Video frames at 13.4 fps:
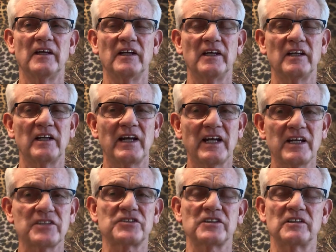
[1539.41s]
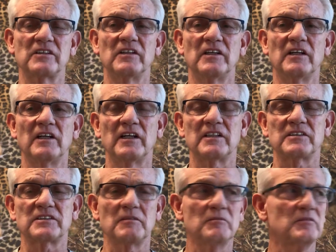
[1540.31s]
in action. And
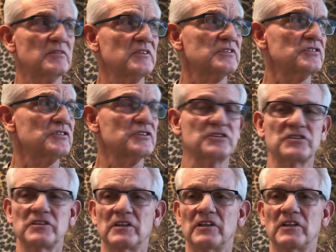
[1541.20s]
some of us are just,